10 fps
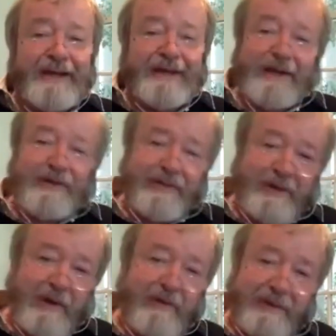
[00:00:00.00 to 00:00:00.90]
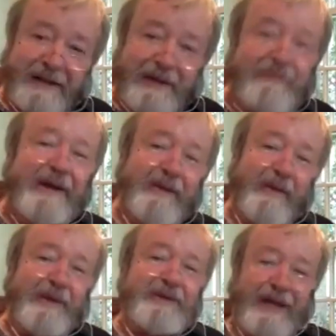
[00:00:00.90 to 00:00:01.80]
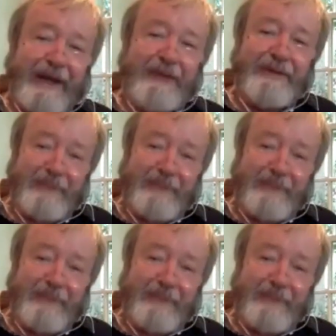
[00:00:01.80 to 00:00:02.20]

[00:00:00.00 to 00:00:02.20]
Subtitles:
thank you for the offer, but I don't really want to clone